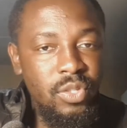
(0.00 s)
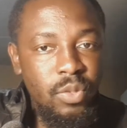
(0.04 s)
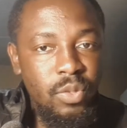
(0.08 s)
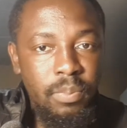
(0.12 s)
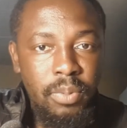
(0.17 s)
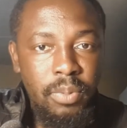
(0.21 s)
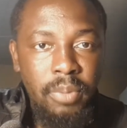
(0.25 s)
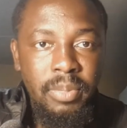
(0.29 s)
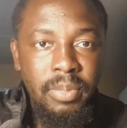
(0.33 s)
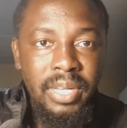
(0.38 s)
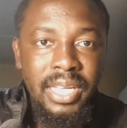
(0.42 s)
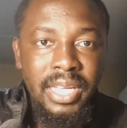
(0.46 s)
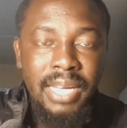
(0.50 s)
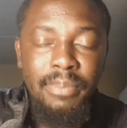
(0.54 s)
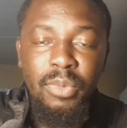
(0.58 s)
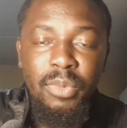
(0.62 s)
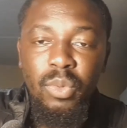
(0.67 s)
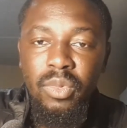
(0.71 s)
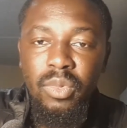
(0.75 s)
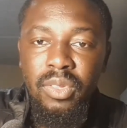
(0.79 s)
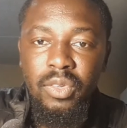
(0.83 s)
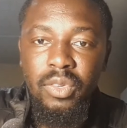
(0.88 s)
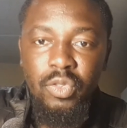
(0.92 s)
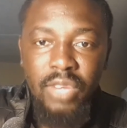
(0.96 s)
you probably come in
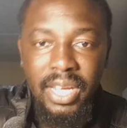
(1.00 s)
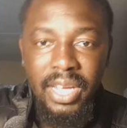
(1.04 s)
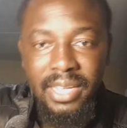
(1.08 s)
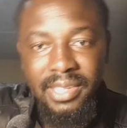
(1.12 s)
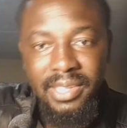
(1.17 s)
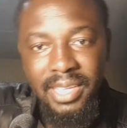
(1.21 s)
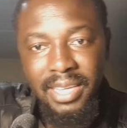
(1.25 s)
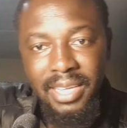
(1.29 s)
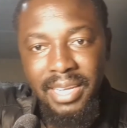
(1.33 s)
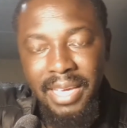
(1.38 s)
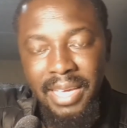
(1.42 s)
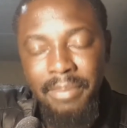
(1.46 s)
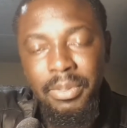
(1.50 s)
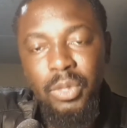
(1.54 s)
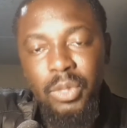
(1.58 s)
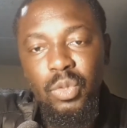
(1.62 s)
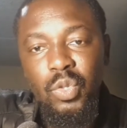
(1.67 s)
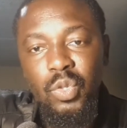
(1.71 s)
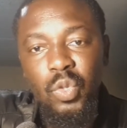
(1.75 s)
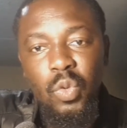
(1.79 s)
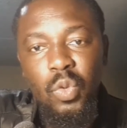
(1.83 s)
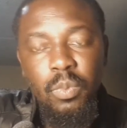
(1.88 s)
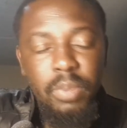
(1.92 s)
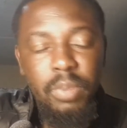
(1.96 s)
with a tractor and able to
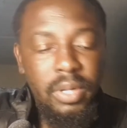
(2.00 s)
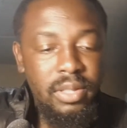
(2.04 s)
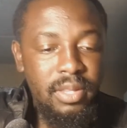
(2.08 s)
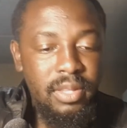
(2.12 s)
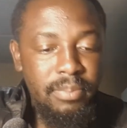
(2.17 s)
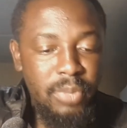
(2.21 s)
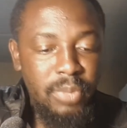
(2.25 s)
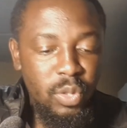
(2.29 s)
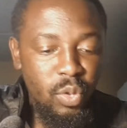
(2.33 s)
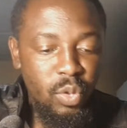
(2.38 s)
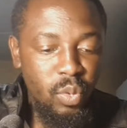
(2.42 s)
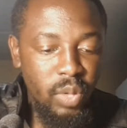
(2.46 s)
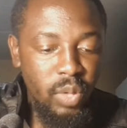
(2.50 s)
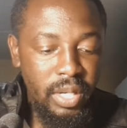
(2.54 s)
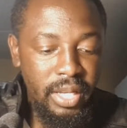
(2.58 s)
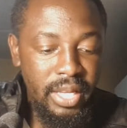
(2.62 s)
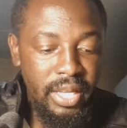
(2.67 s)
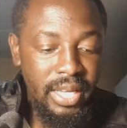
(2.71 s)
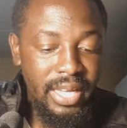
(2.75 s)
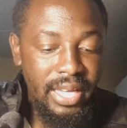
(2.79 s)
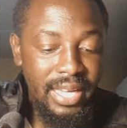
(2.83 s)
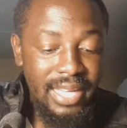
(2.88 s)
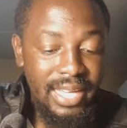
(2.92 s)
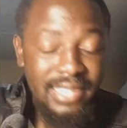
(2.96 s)
scoop out the manure
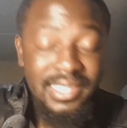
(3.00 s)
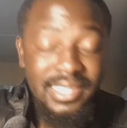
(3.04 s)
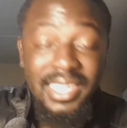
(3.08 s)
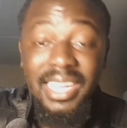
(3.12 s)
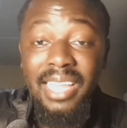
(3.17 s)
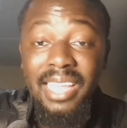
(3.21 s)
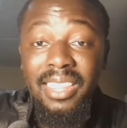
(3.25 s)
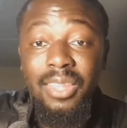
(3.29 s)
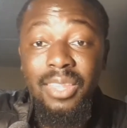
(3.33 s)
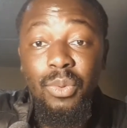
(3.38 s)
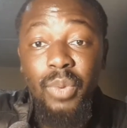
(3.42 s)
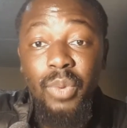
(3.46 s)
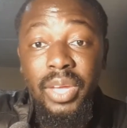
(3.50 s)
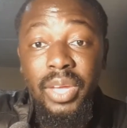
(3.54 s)
as another